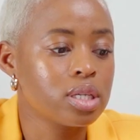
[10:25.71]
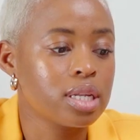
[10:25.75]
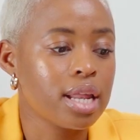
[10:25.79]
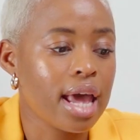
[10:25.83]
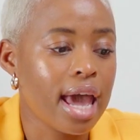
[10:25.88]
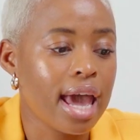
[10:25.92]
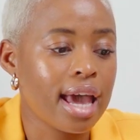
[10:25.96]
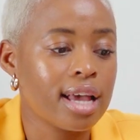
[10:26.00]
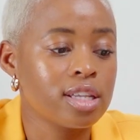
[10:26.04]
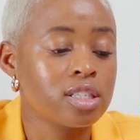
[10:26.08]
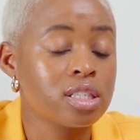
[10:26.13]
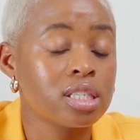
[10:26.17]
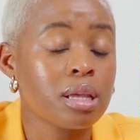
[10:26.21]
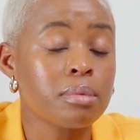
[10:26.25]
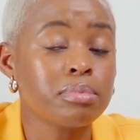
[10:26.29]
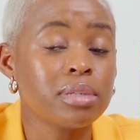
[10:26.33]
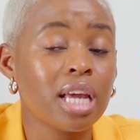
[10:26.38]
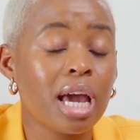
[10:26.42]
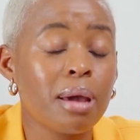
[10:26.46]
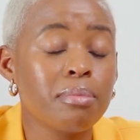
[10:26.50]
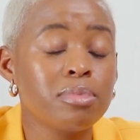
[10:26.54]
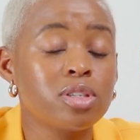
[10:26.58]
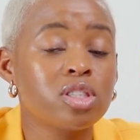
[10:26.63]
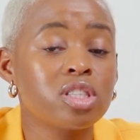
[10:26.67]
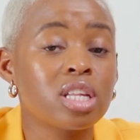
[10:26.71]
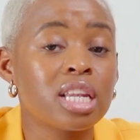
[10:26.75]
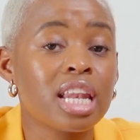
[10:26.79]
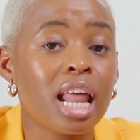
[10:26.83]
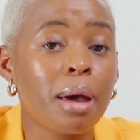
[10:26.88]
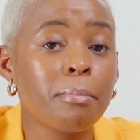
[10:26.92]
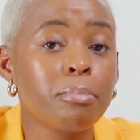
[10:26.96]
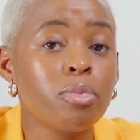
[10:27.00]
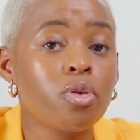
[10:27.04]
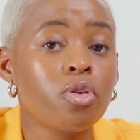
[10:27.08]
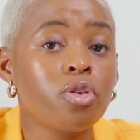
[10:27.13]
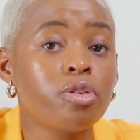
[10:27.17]
it has. Sometimes the
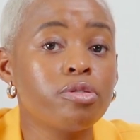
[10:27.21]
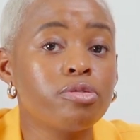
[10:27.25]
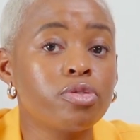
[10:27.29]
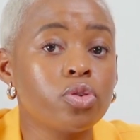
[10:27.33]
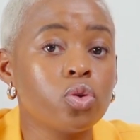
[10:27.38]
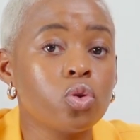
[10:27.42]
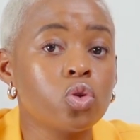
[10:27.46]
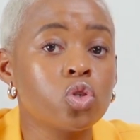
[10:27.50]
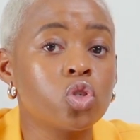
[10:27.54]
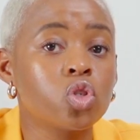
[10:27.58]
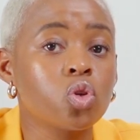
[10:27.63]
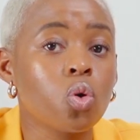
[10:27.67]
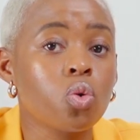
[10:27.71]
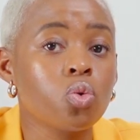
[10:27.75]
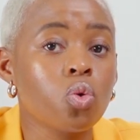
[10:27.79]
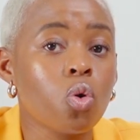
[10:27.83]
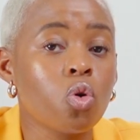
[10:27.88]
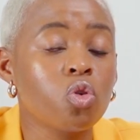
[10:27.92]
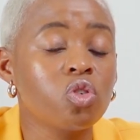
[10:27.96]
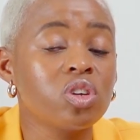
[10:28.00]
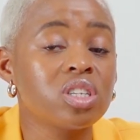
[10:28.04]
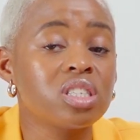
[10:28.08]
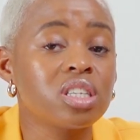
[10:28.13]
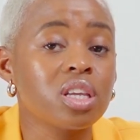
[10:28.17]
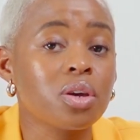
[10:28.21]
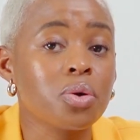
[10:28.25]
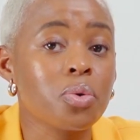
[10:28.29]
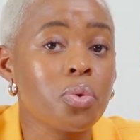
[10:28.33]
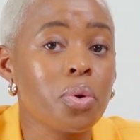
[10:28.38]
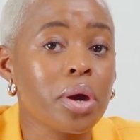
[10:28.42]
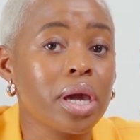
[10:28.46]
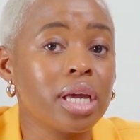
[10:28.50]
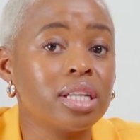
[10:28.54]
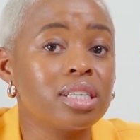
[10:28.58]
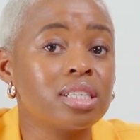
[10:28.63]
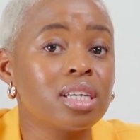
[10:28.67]
number of views don't always
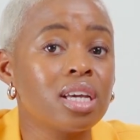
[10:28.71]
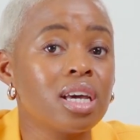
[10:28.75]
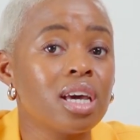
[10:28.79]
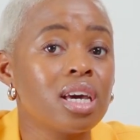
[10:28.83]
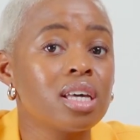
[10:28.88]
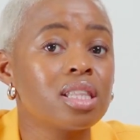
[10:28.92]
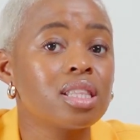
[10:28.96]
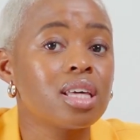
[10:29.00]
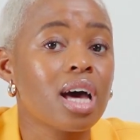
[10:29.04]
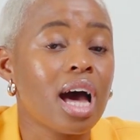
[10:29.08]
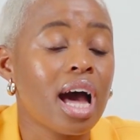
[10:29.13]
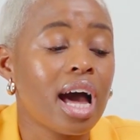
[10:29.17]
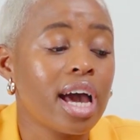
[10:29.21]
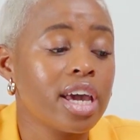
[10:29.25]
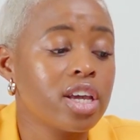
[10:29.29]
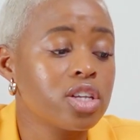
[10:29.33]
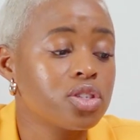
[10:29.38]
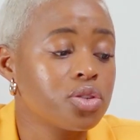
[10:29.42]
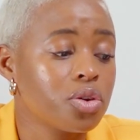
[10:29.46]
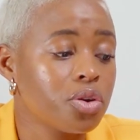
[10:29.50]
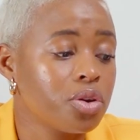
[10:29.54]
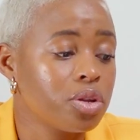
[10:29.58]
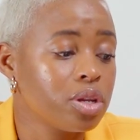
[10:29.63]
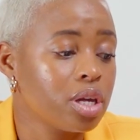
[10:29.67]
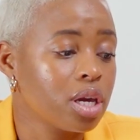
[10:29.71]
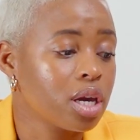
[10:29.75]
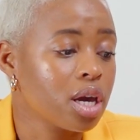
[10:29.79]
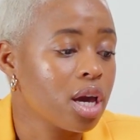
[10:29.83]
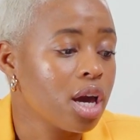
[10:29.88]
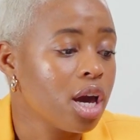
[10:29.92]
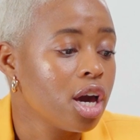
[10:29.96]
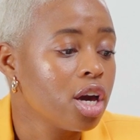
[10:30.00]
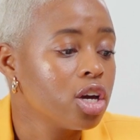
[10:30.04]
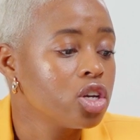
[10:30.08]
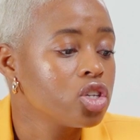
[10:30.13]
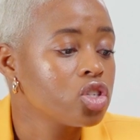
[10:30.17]
equate the highest earning.
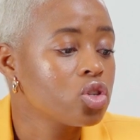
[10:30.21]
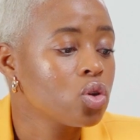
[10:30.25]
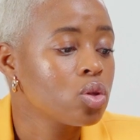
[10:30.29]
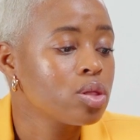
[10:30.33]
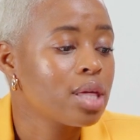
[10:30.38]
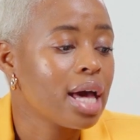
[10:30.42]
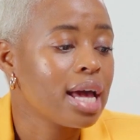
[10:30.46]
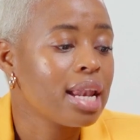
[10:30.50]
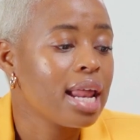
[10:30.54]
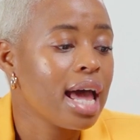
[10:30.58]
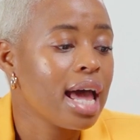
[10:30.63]
So that